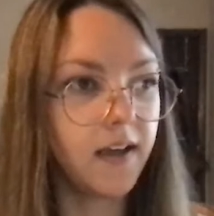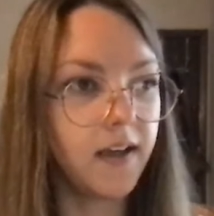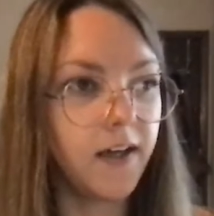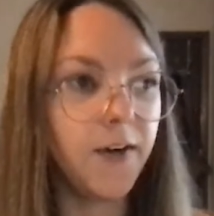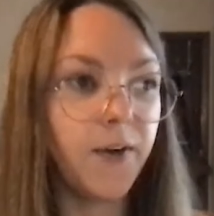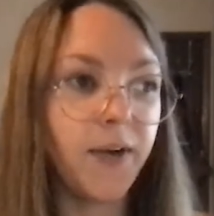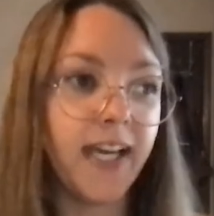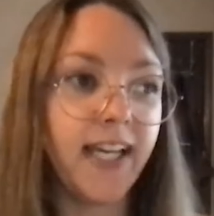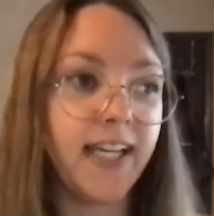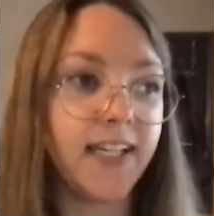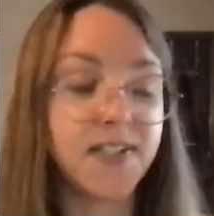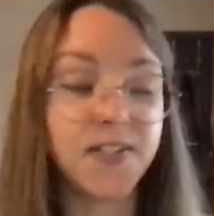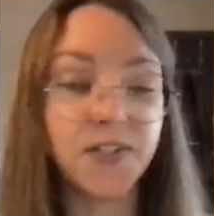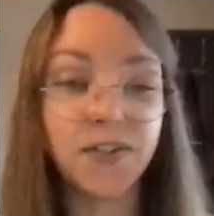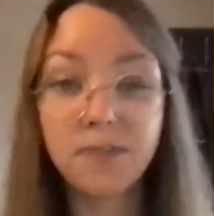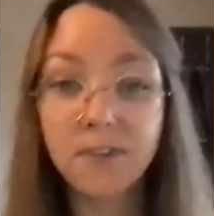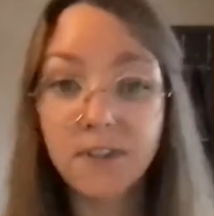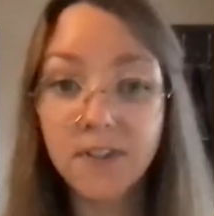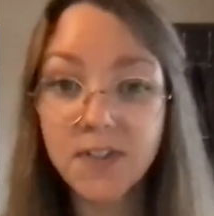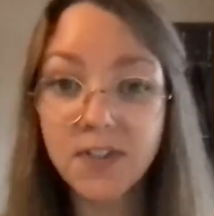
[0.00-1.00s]
Okay, so
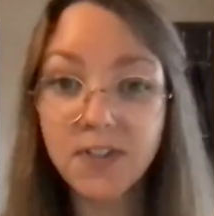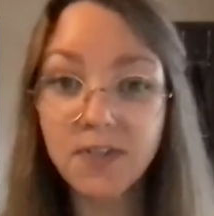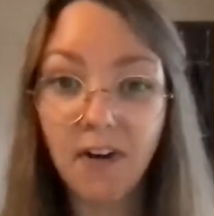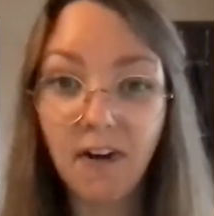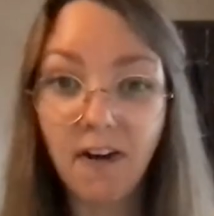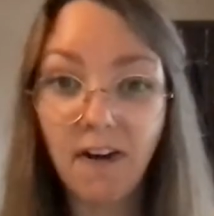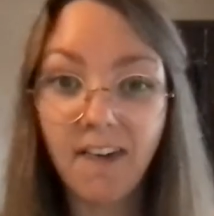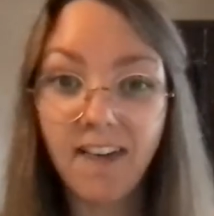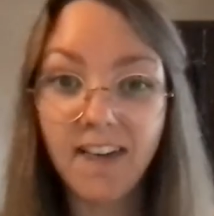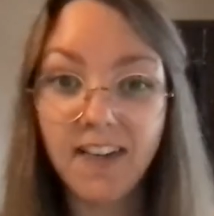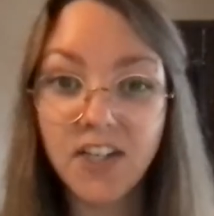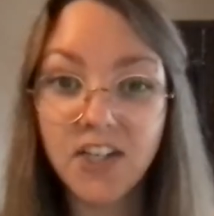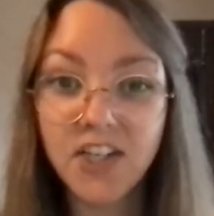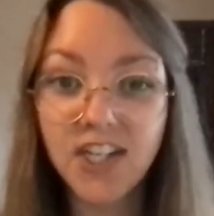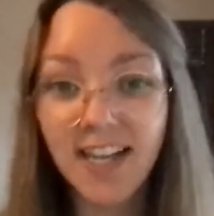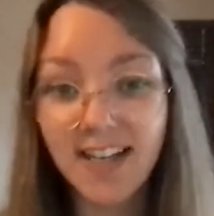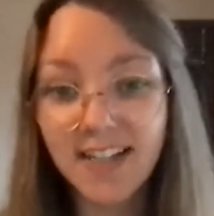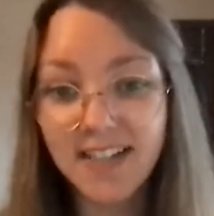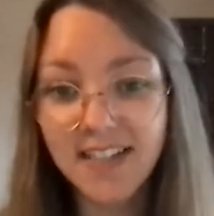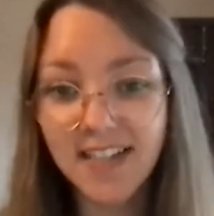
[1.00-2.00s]
first of all, she
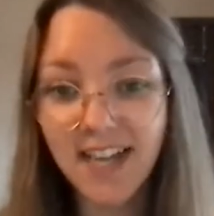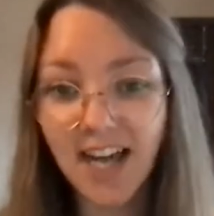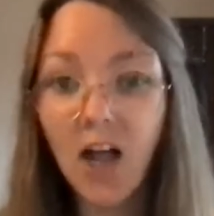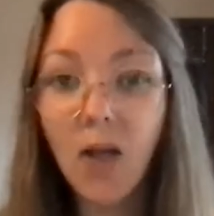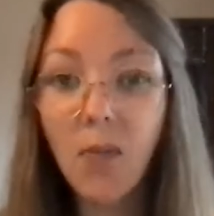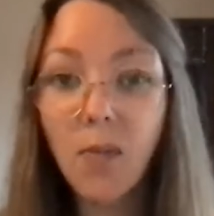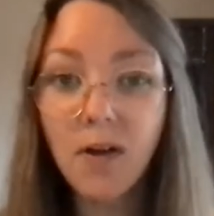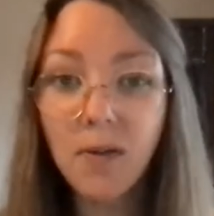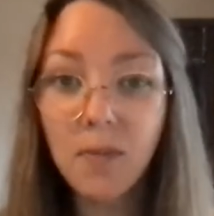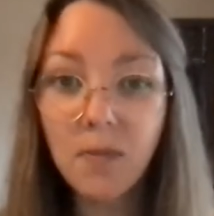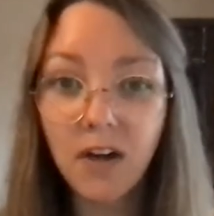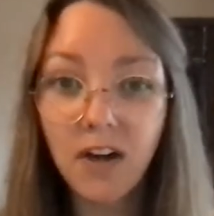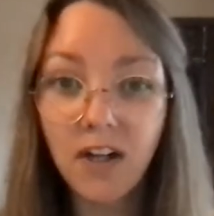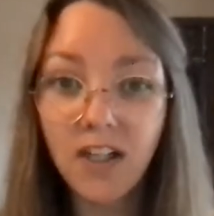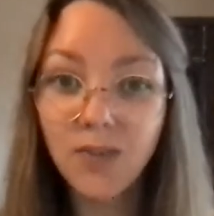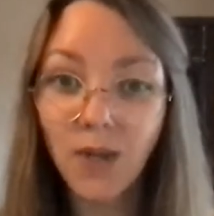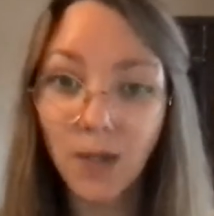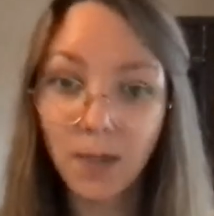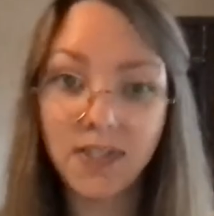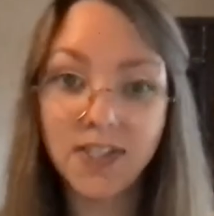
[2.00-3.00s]
has an album called
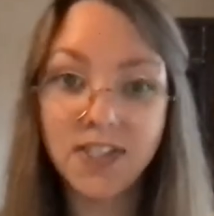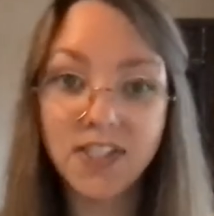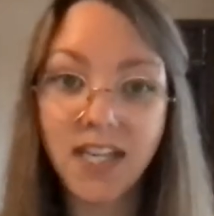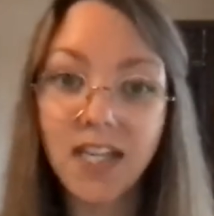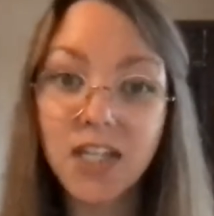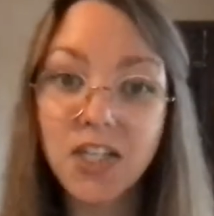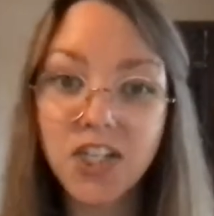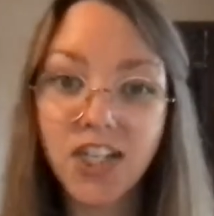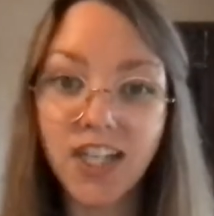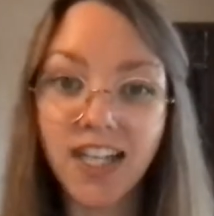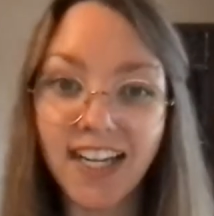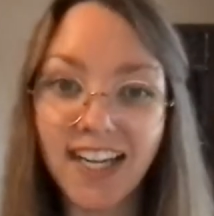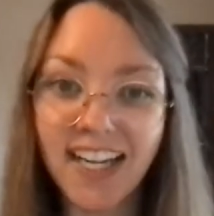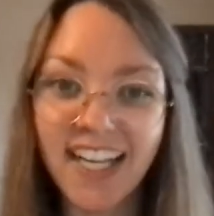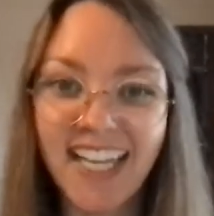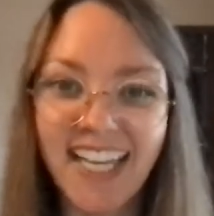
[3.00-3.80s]
Reputation.